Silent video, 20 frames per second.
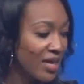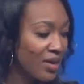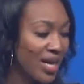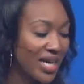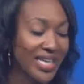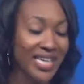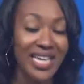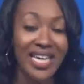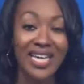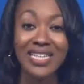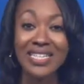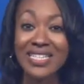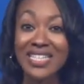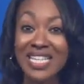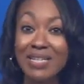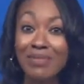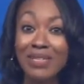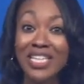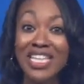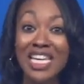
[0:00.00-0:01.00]
I can't
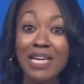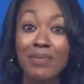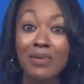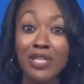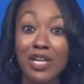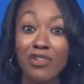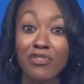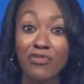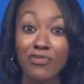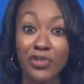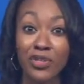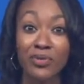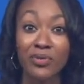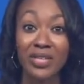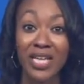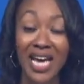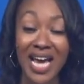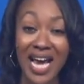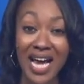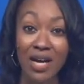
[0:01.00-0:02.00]
seem to keep enough fruit in
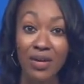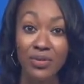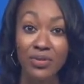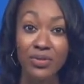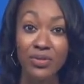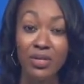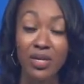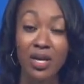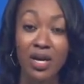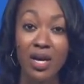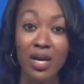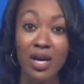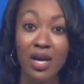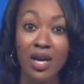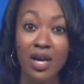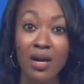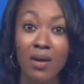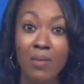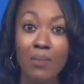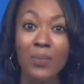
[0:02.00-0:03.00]
the house.
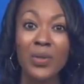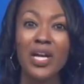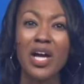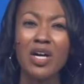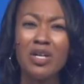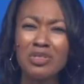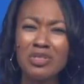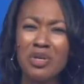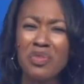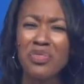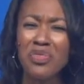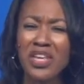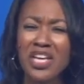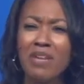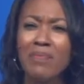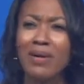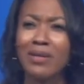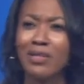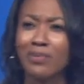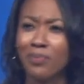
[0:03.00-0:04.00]
But I also think
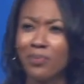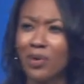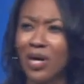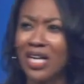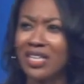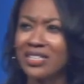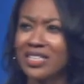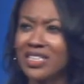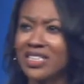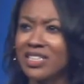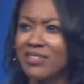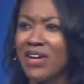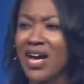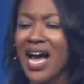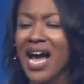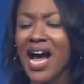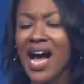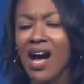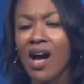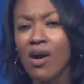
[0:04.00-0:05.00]
about the process of
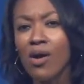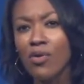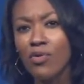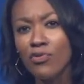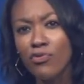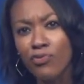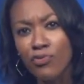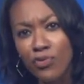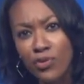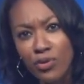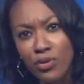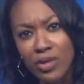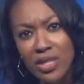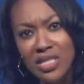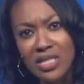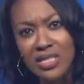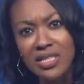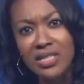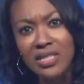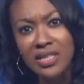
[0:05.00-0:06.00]
how fruit
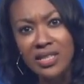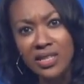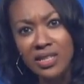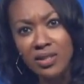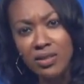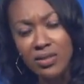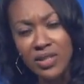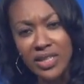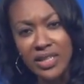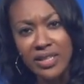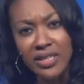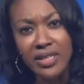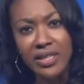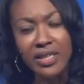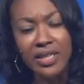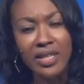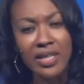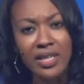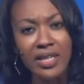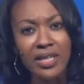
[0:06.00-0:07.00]
is yielded.
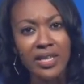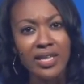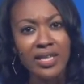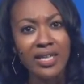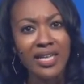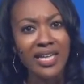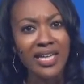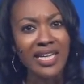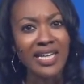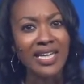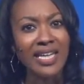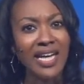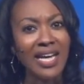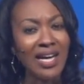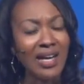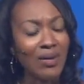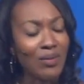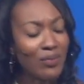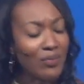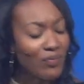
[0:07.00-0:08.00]
And
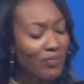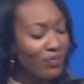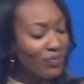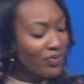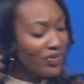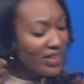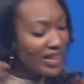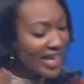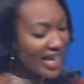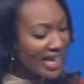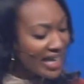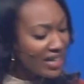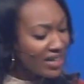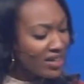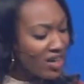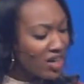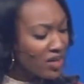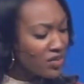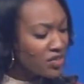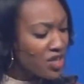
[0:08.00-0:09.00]
I landed
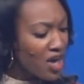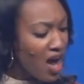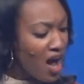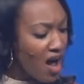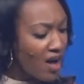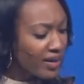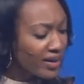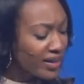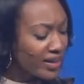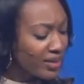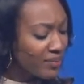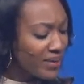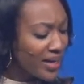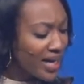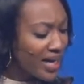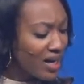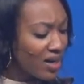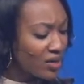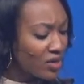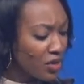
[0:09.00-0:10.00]
on talking
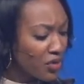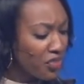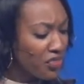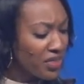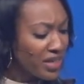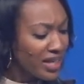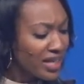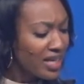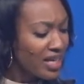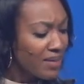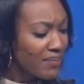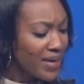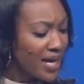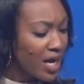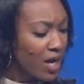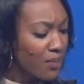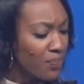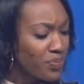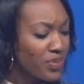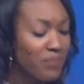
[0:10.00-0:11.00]
about or thinking
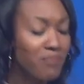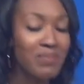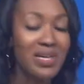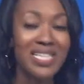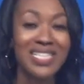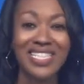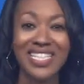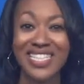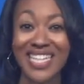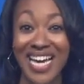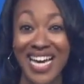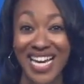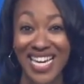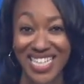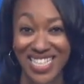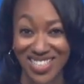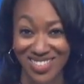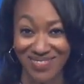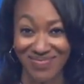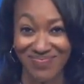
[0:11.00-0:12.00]
about the
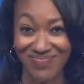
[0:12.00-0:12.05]
muscadine.